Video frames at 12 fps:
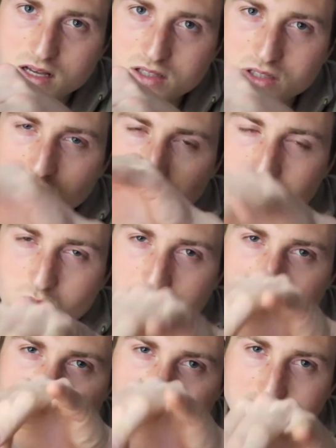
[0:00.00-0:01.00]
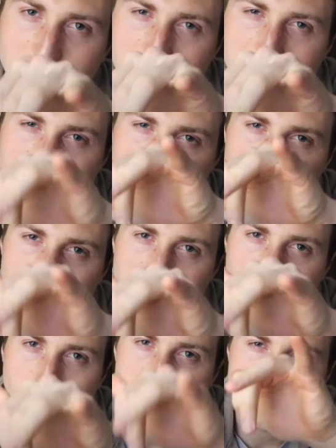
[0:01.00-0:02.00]
So your 20s and 30s and early
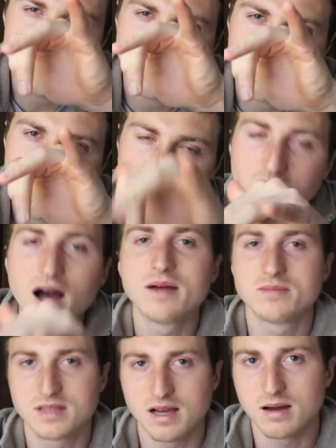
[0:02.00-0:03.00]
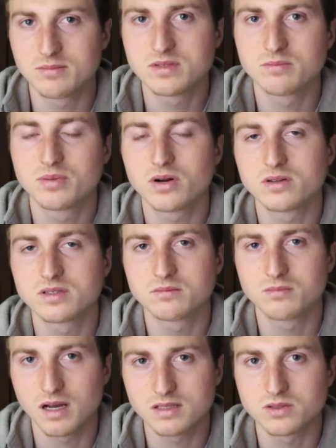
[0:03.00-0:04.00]
40s are prime time to put on
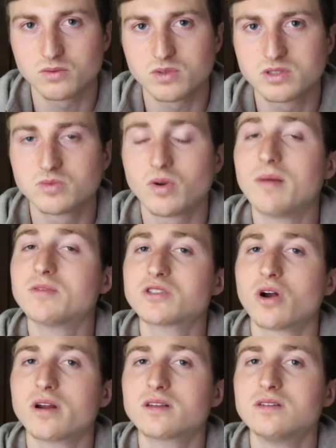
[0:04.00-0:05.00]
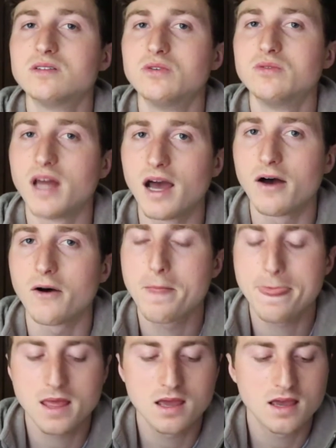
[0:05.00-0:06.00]
some muscle, which is what I'm starting to do now.
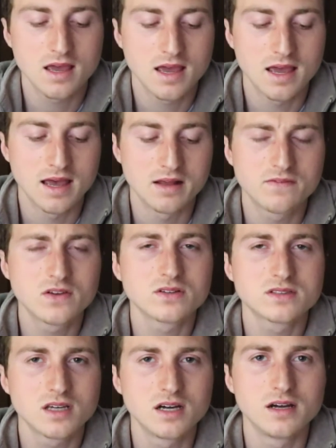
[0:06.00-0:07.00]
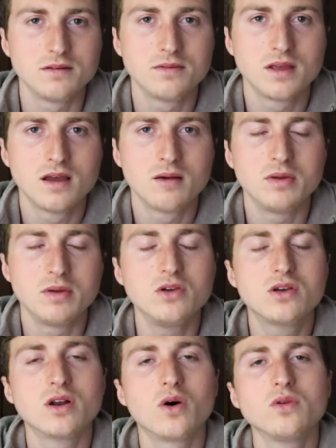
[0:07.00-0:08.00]
And it feels good. But
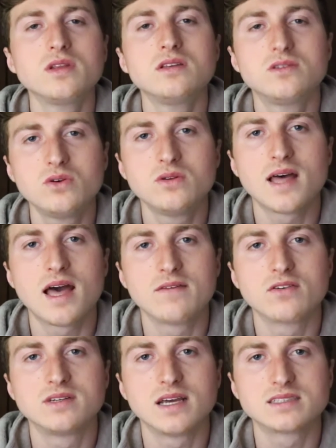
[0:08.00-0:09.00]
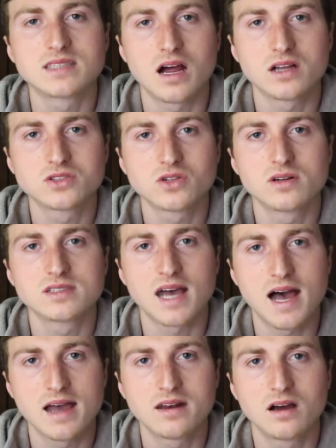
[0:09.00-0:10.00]
you can only do that if your testosterone is
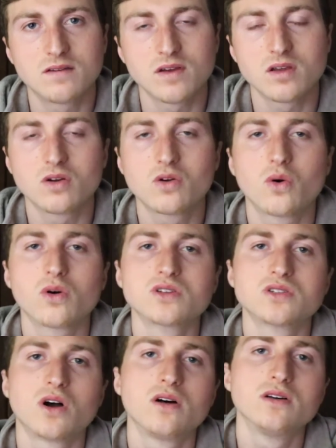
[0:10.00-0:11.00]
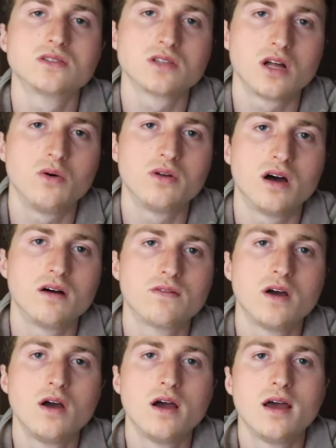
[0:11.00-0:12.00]
high enough and your cortisol is low enough
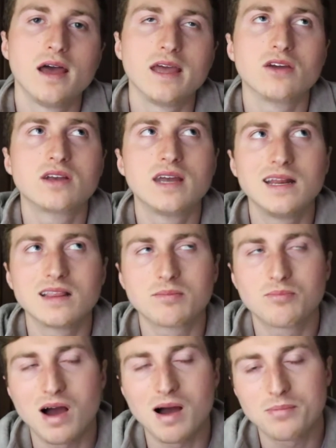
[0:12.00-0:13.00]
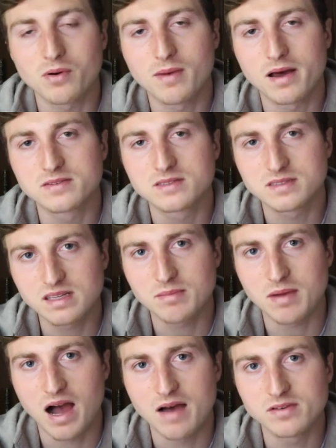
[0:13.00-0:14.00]
and you're getting the proper amount of
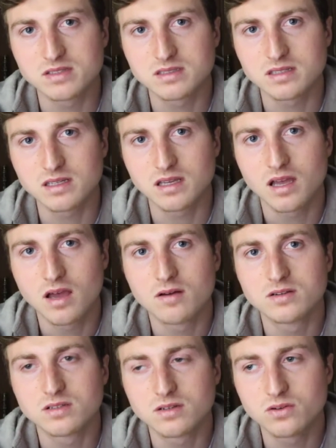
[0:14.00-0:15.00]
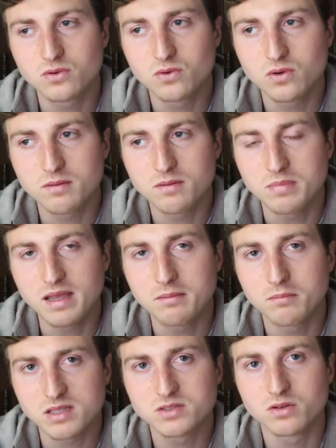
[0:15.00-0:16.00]
sleep, obviously, to be
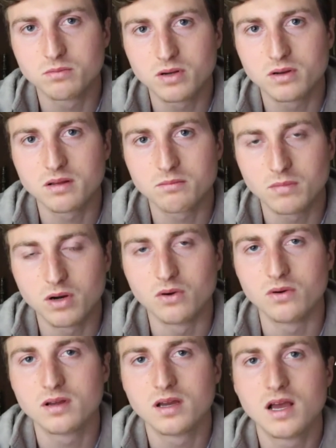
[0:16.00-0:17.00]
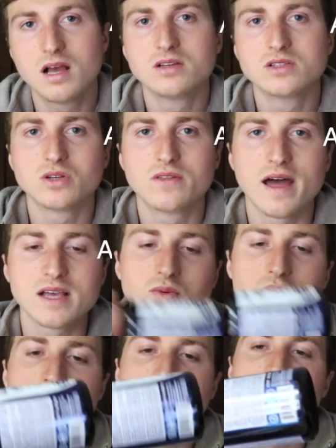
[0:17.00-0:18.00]
muscle building mode. So that's
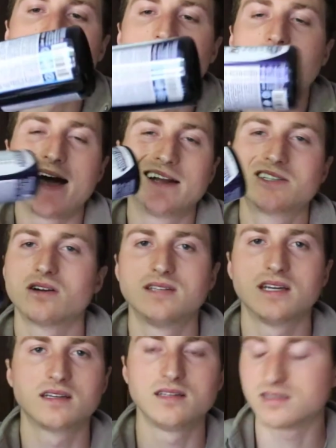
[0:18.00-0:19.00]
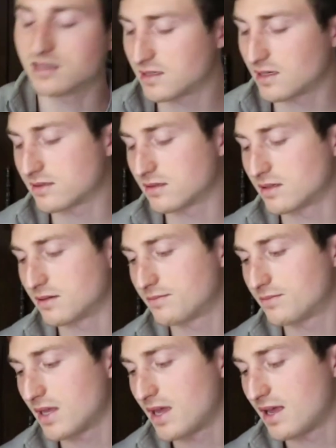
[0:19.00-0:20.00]
why I had to start taking these consistently.
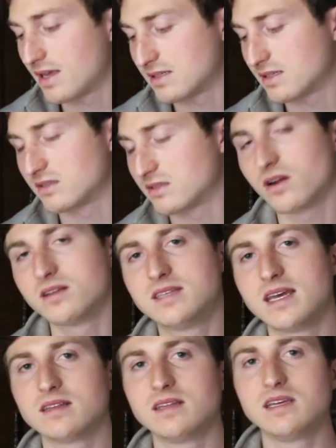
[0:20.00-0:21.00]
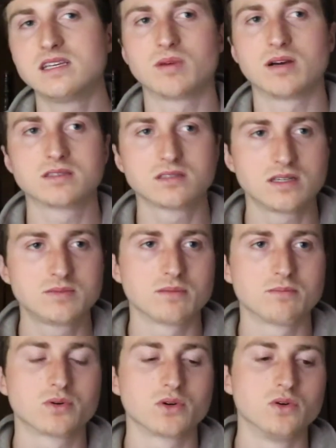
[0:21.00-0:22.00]
Since I started taking these, my sleep's
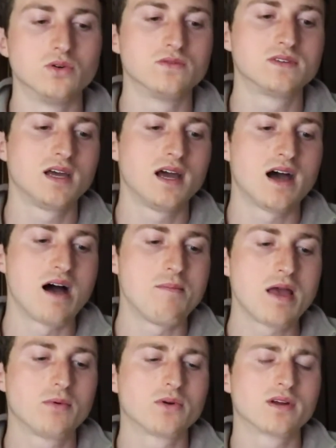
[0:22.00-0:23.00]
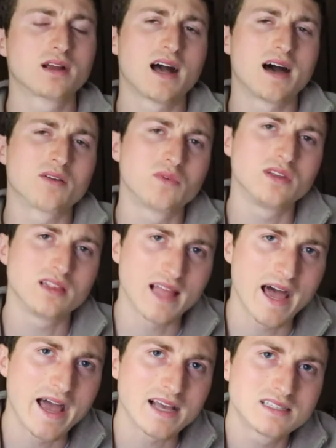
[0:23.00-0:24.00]
improved. I'm able to kind of
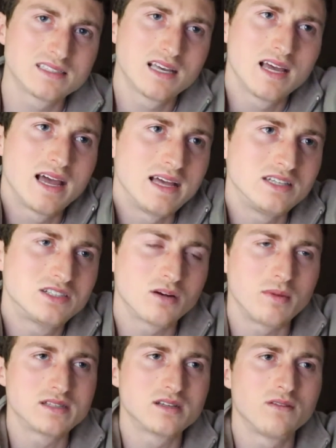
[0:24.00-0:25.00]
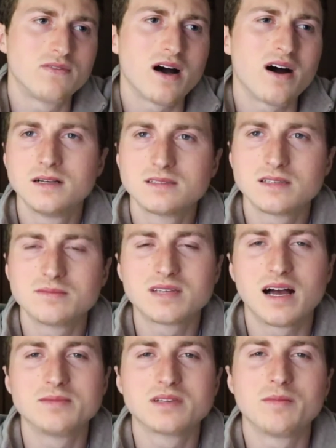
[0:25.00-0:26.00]
relax and chill myself out.
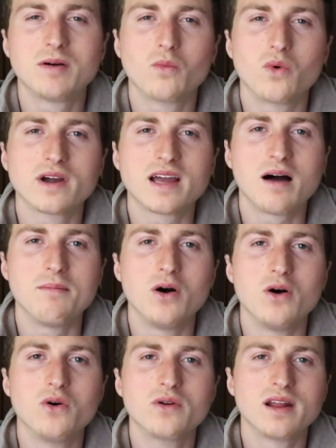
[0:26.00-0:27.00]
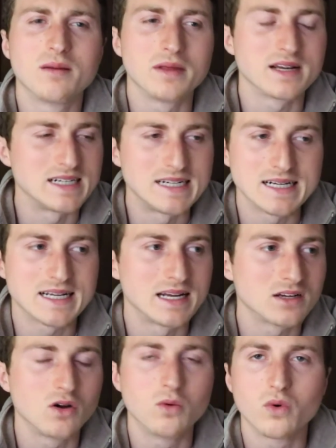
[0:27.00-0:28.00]
Sometimes I'm in workout mode and I'm like, I
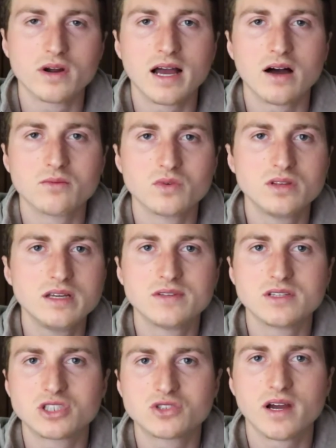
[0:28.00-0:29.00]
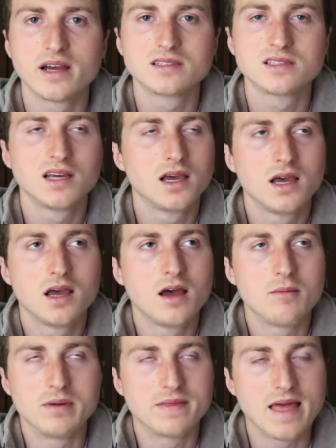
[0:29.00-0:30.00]
gotta go work out and relieve the stress.
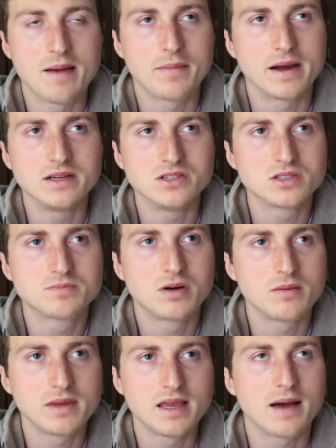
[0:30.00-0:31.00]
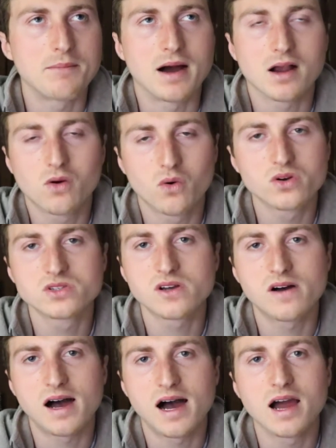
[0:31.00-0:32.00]
But that might just put me my
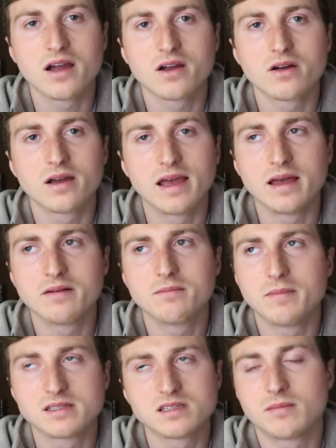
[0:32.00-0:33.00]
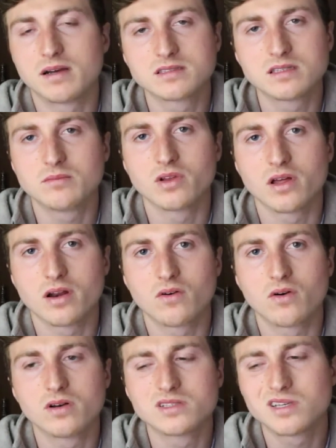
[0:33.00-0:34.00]
cortisol higher and mess up my sleep later
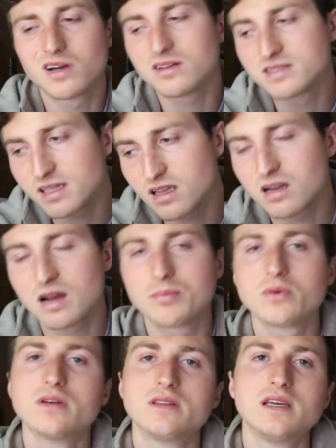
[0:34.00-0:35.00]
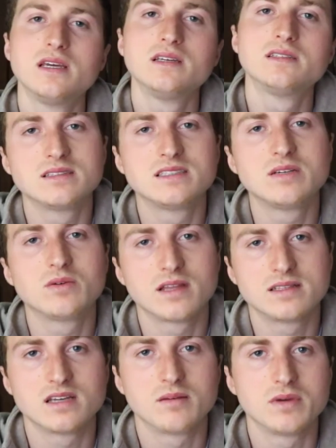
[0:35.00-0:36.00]
on. So I'll take a couple of these and see what
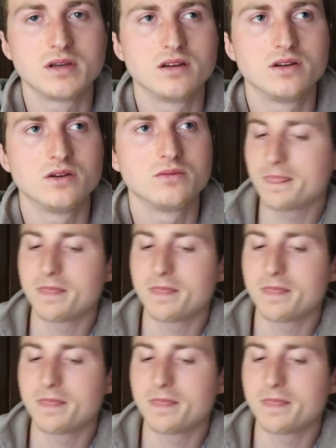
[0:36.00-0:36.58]
they tell me to do.